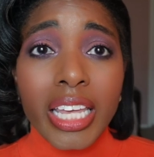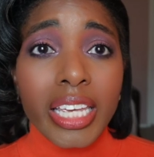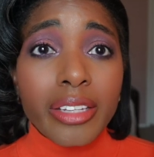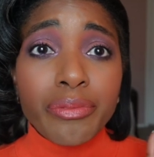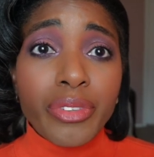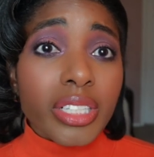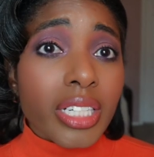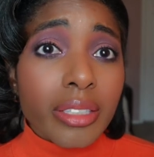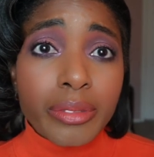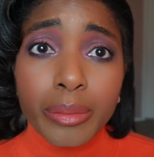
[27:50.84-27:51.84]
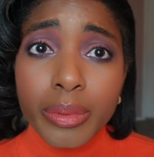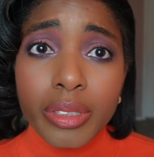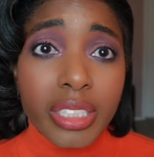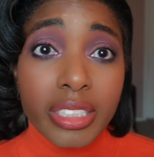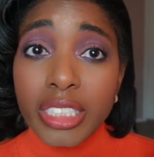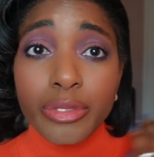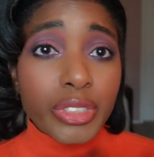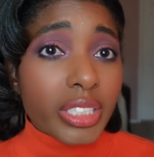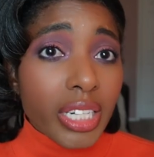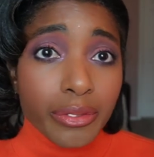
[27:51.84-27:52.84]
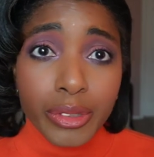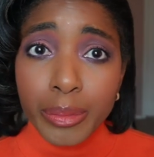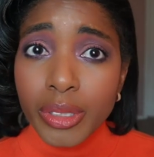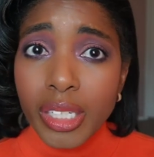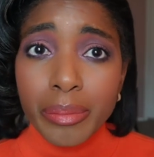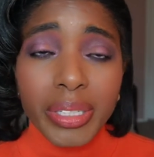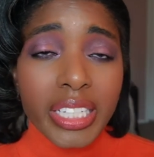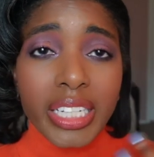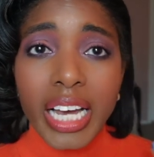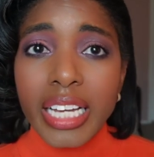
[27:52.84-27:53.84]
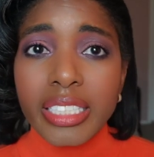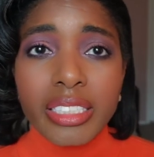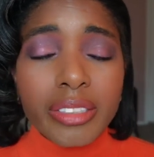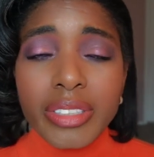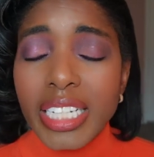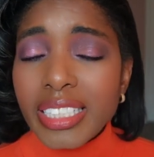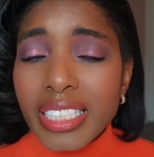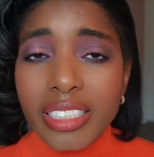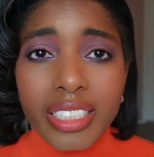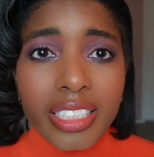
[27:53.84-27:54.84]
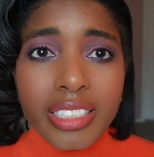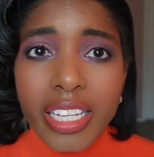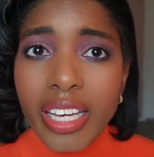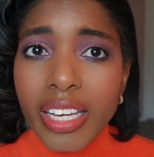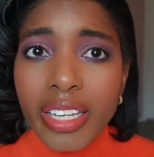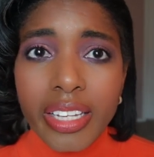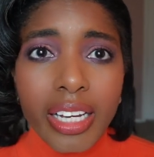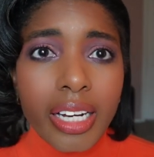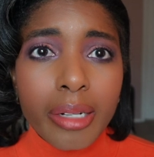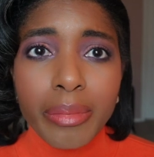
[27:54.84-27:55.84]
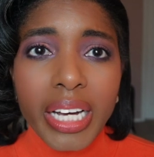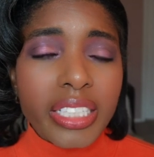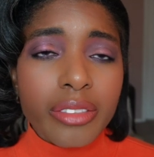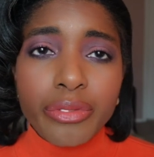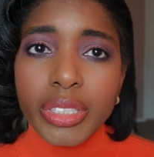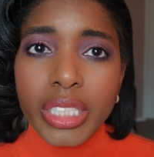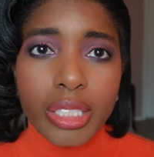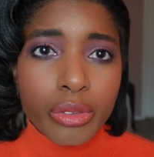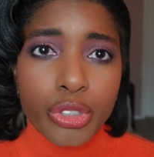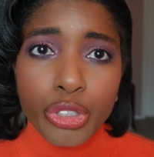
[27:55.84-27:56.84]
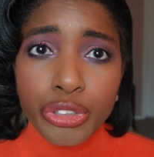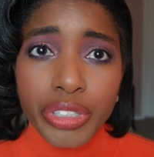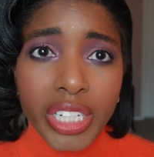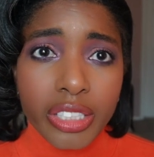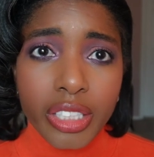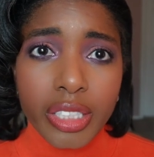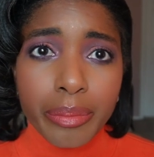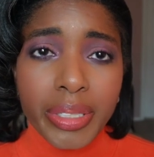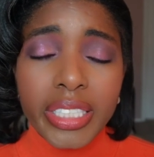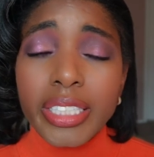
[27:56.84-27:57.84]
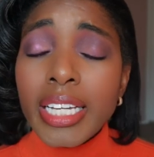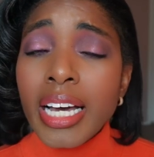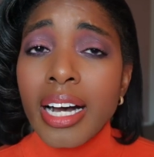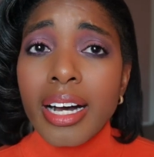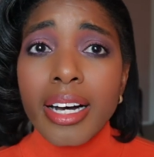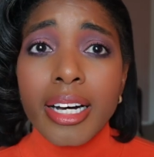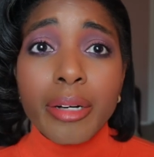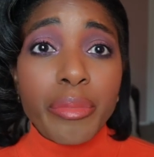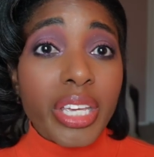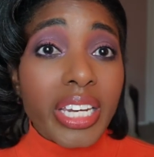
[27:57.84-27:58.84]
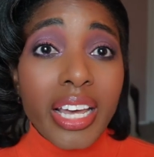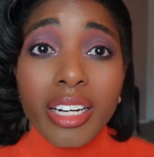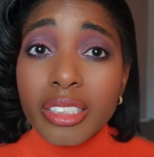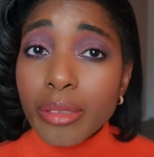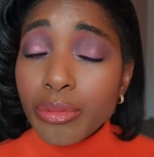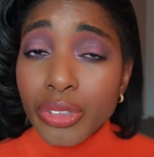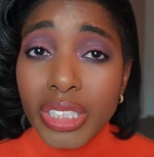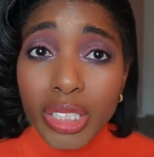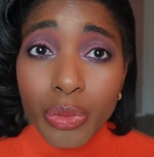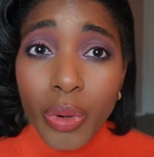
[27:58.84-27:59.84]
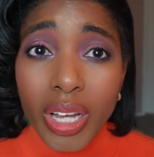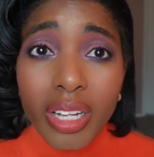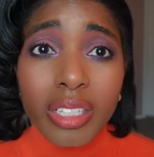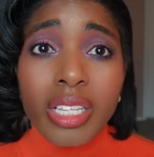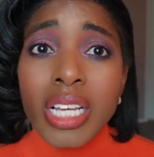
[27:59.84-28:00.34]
it felt comfortable. This feels comfortable on me. Even at the end of the day, I didn't feel like it was too drying on me. It held up really well.